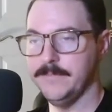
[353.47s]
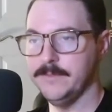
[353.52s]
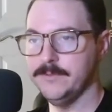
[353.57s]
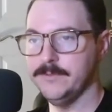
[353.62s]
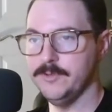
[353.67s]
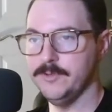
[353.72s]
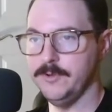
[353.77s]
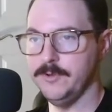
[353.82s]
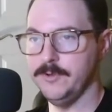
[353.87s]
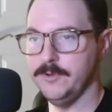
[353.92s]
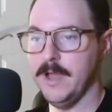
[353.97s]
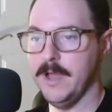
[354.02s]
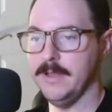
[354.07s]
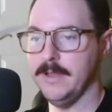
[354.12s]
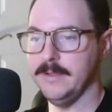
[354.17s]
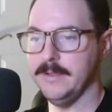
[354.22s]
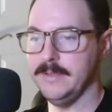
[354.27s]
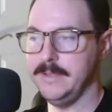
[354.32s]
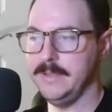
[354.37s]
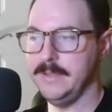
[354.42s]
So you're
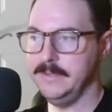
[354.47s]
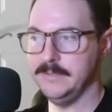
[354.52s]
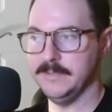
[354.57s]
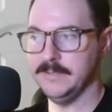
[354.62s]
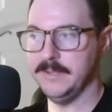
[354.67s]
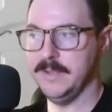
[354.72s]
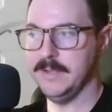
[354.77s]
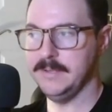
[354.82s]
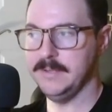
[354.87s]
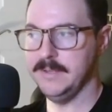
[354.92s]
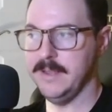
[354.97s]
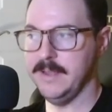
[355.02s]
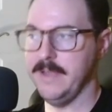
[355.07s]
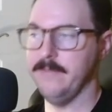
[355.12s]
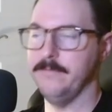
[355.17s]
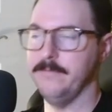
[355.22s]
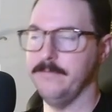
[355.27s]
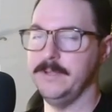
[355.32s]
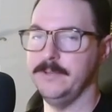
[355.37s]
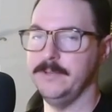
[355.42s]
not getting disconnected
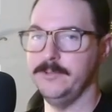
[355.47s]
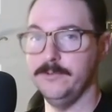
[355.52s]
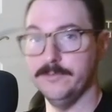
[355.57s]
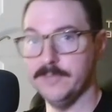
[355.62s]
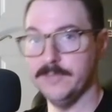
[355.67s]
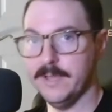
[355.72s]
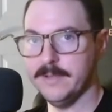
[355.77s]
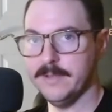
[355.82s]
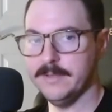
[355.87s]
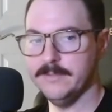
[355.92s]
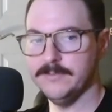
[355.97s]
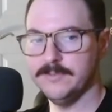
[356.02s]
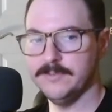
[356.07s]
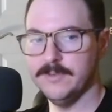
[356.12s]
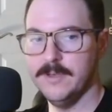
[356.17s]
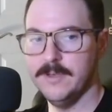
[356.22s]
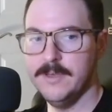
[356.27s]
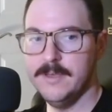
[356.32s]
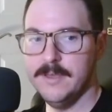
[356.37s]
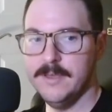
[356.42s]
every 2 seconds.
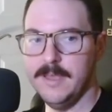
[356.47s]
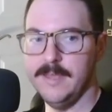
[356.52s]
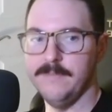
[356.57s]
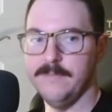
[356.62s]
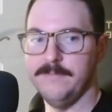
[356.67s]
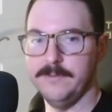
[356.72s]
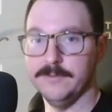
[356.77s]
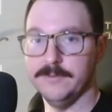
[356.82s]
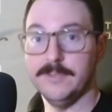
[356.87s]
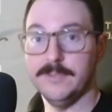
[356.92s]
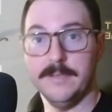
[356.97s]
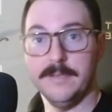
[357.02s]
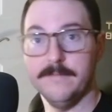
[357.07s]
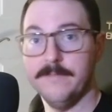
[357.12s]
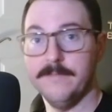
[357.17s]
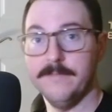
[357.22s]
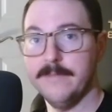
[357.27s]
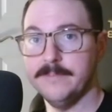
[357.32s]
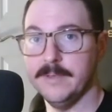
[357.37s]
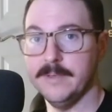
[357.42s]
It feels like
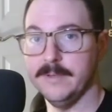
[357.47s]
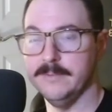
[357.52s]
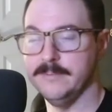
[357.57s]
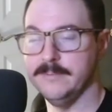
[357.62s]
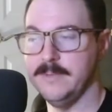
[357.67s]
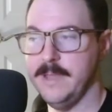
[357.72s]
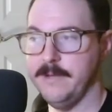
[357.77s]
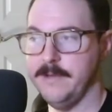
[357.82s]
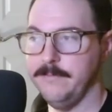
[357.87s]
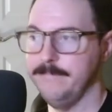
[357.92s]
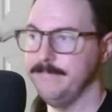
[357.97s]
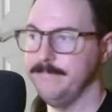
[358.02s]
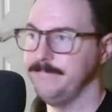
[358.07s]
5 seconds now.